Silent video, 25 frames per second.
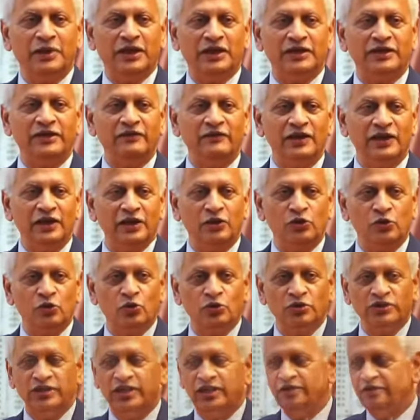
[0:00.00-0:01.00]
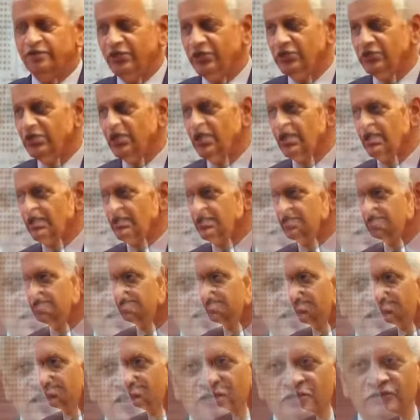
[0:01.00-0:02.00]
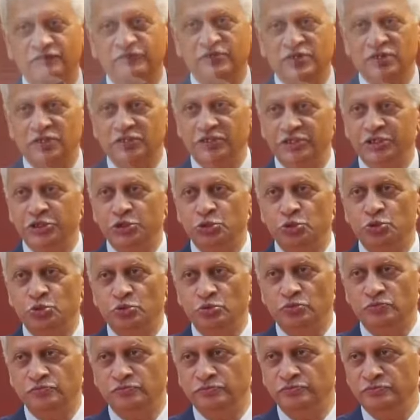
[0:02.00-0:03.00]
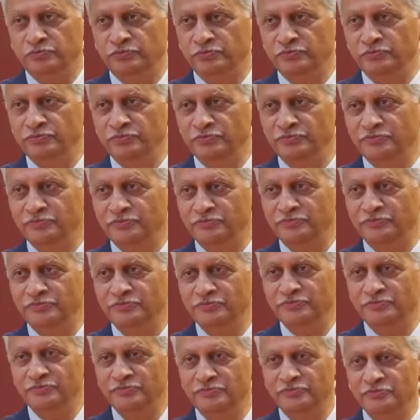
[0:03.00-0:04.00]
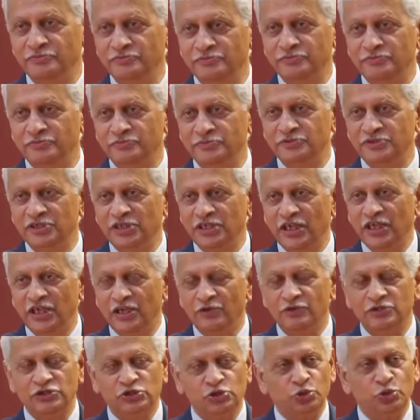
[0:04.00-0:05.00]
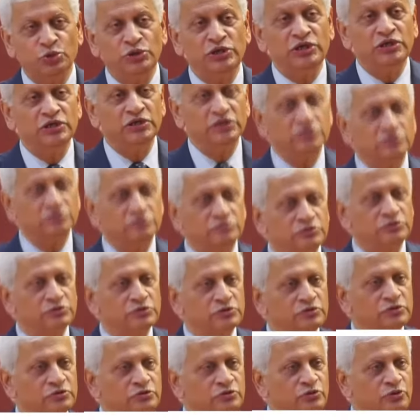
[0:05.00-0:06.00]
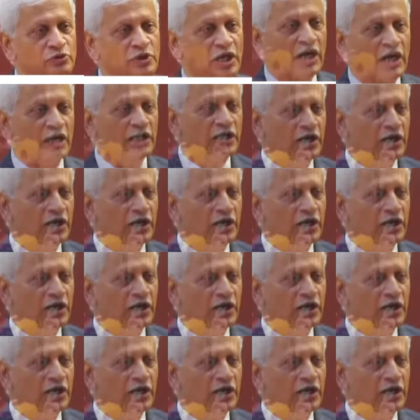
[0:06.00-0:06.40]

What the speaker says: Palkhiwala wrote that treatise at the age of 32. He was junior to